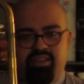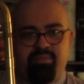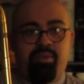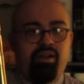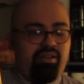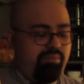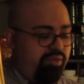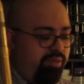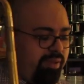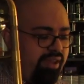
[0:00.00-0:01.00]
it apart and
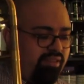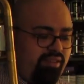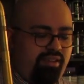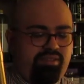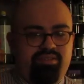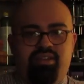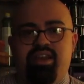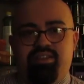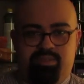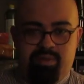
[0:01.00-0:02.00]
putting it back in the case.
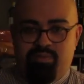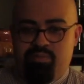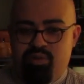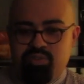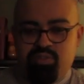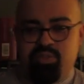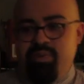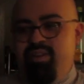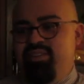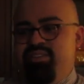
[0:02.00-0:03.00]
I speak from personal
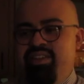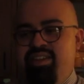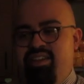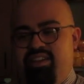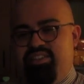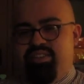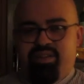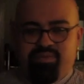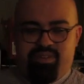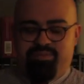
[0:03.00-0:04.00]
experience. It's
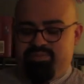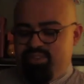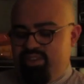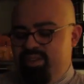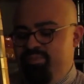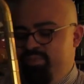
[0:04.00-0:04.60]
not fun. Okay,